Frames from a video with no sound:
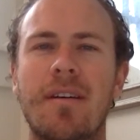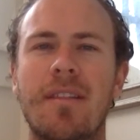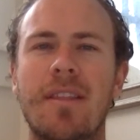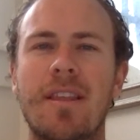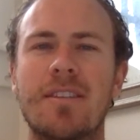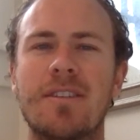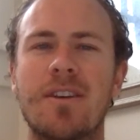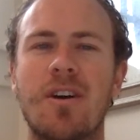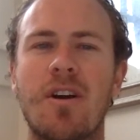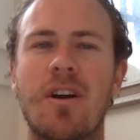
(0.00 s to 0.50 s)

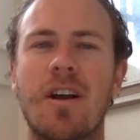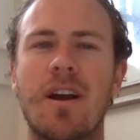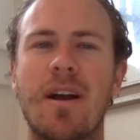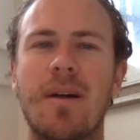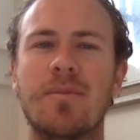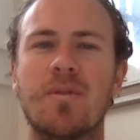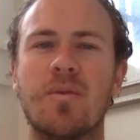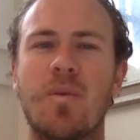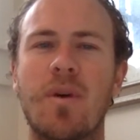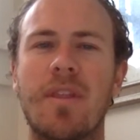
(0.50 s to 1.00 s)
This car
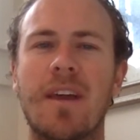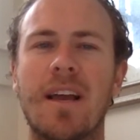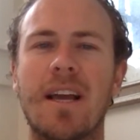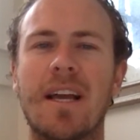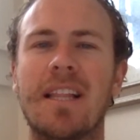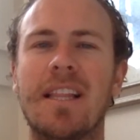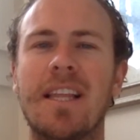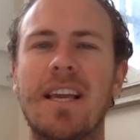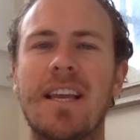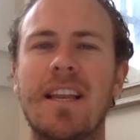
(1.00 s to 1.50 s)
comes with a
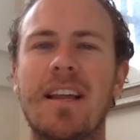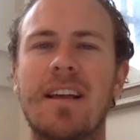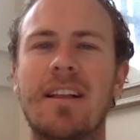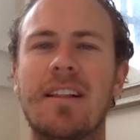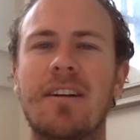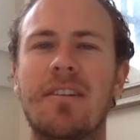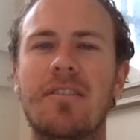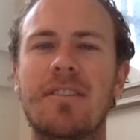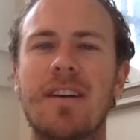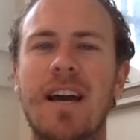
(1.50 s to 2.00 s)
clean and
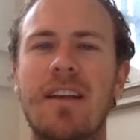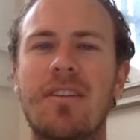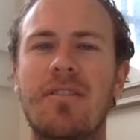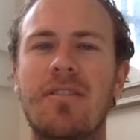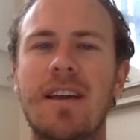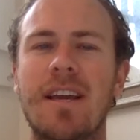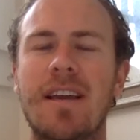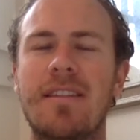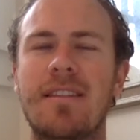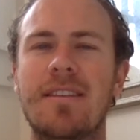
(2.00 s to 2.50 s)
clear title
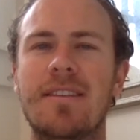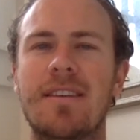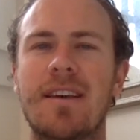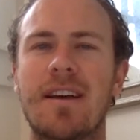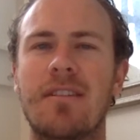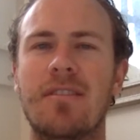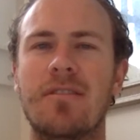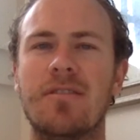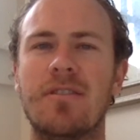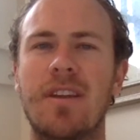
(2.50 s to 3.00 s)
in the
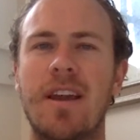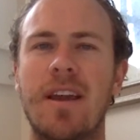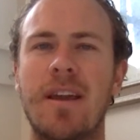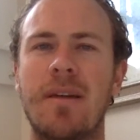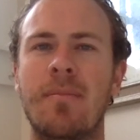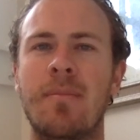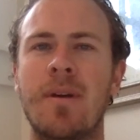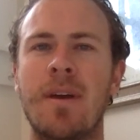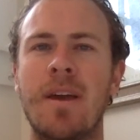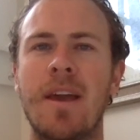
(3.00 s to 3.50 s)
seller's
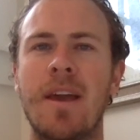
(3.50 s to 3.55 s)
name